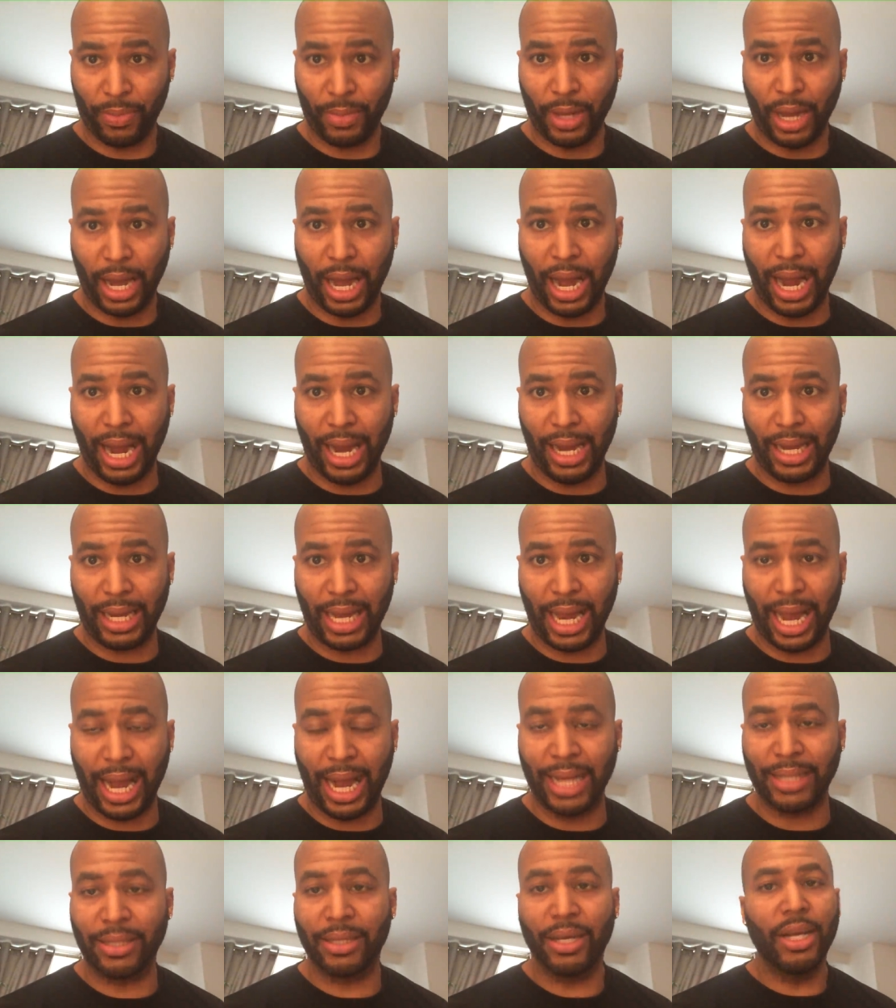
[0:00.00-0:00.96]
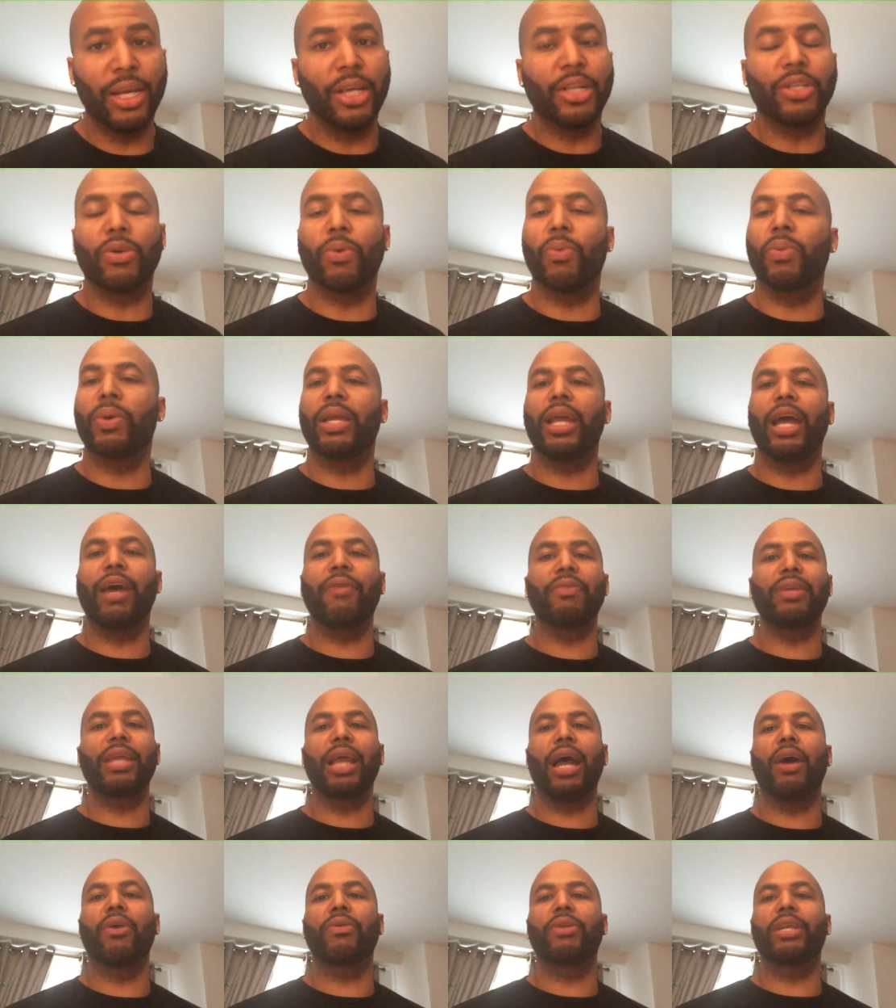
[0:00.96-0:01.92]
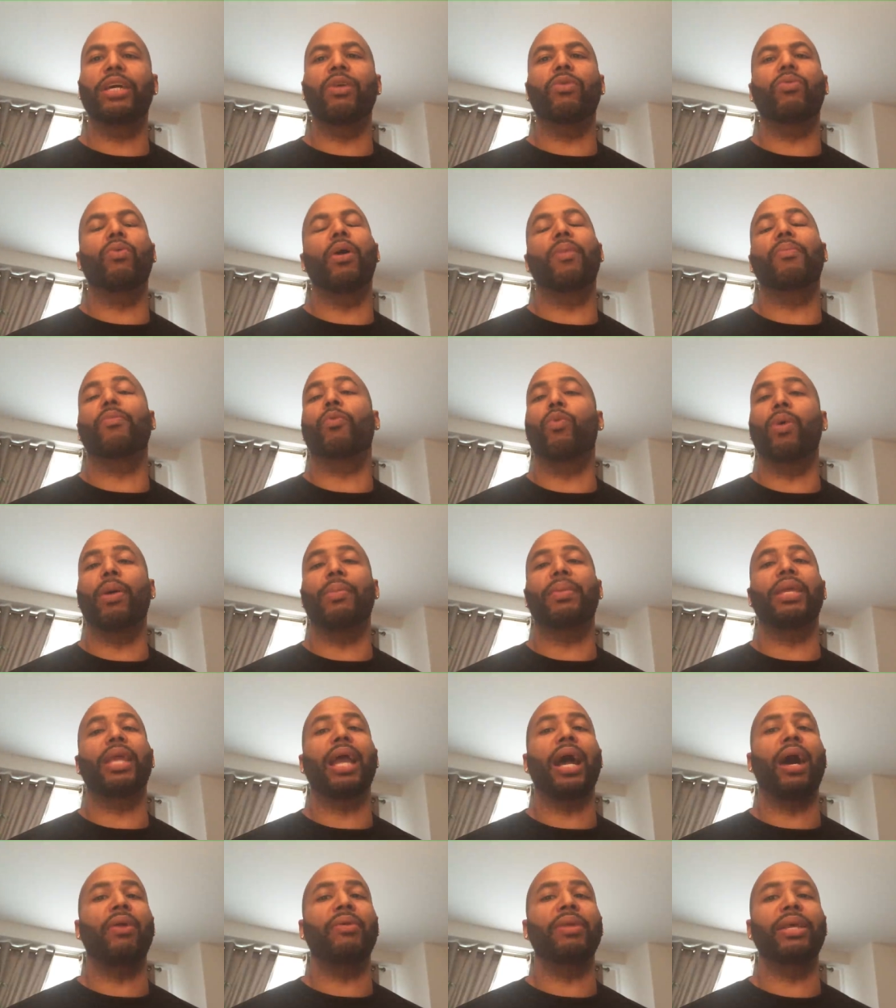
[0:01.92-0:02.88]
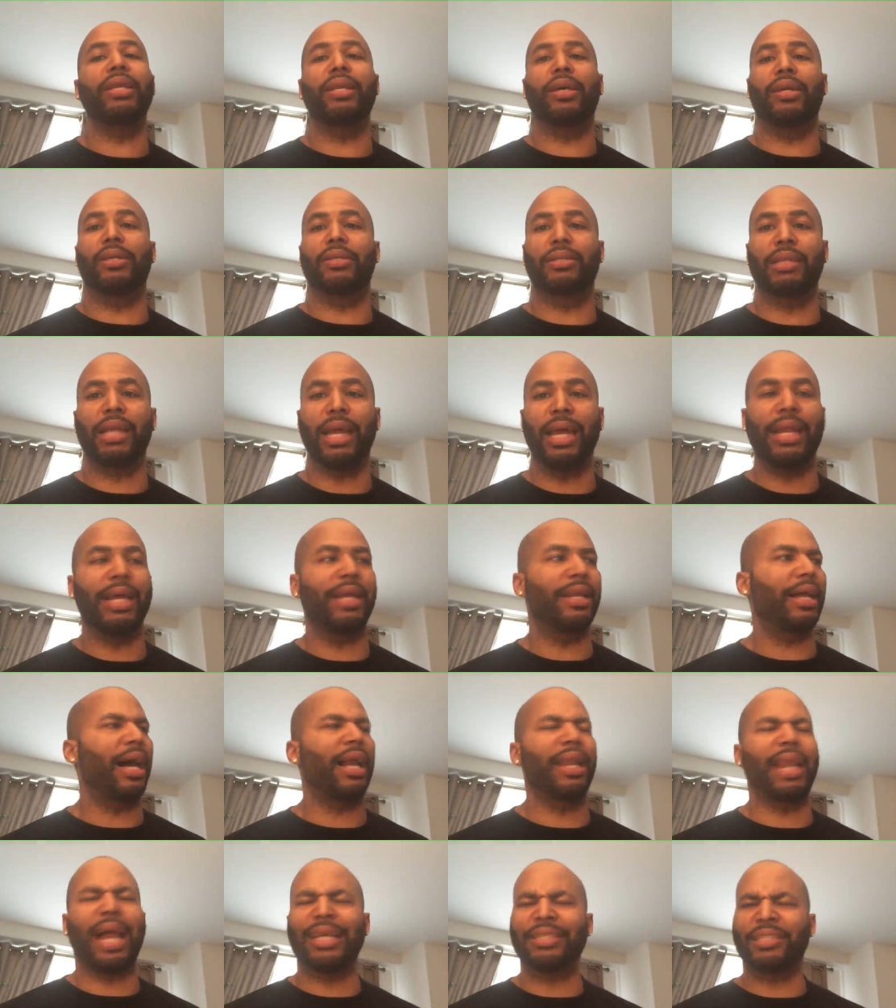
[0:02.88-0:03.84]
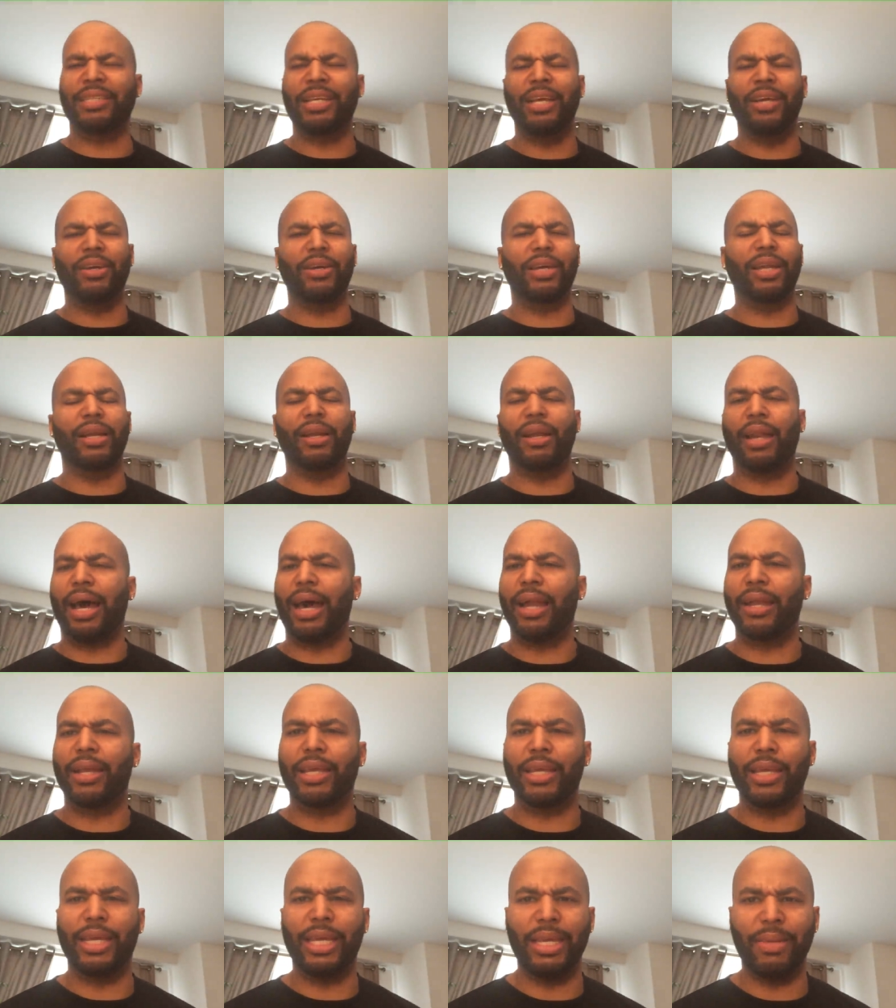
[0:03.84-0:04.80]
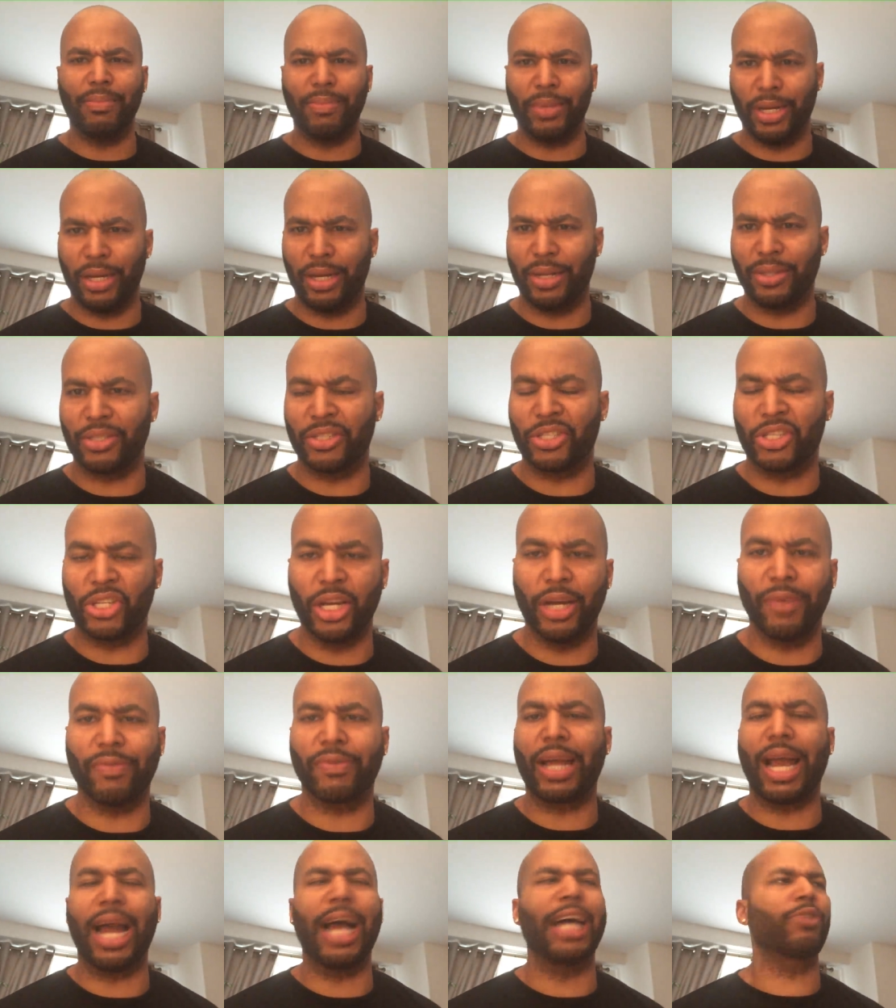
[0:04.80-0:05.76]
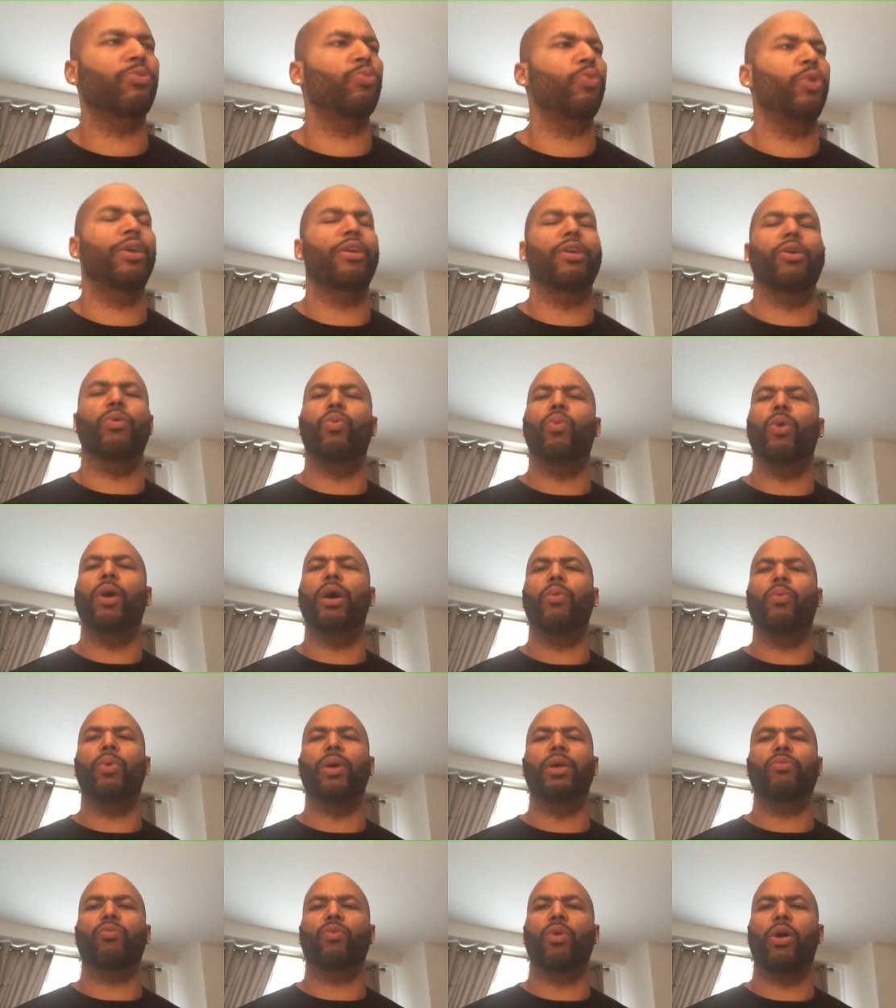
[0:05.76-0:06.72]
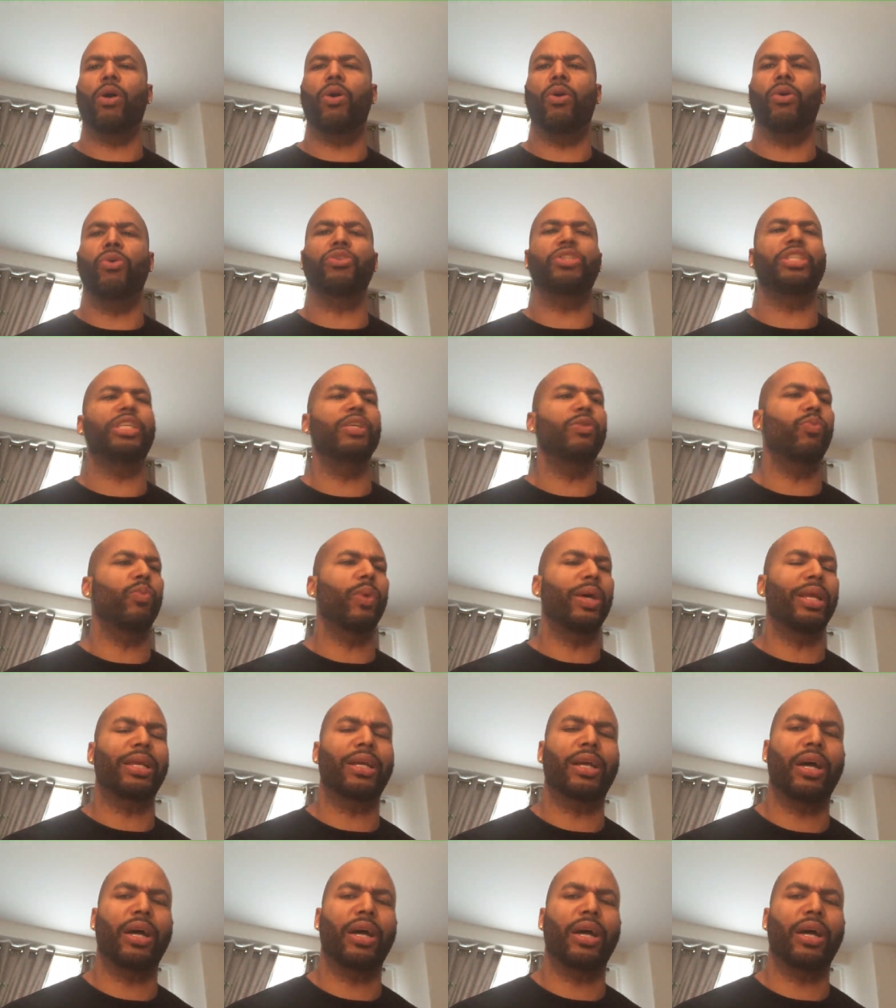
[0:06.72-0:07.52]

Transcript: All right, guys. So whenever y'all deal with women, y'all need to understand that. I, I still get a lot of emails and stuff, guys, wondering what went wrong. She went